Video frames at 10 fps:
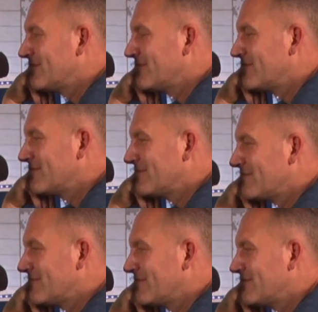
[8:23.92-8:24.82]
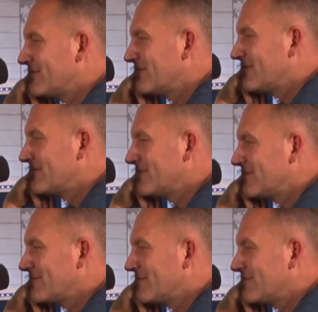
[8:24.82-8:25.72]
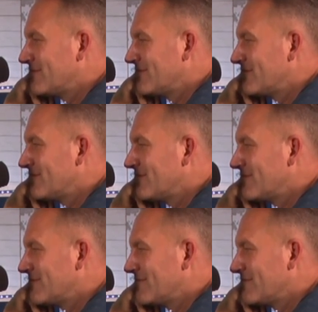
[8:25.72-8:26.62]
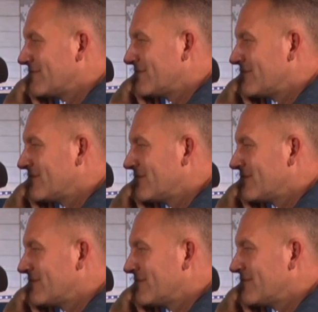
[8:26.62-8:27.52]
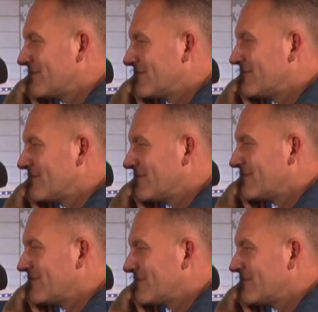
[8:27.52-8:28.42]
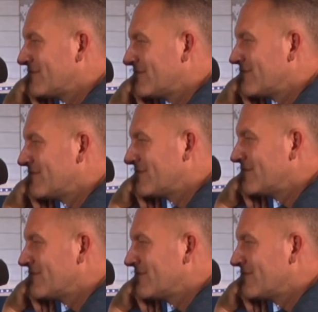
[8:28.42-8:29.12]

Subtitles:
No words are spoken by the person on screen.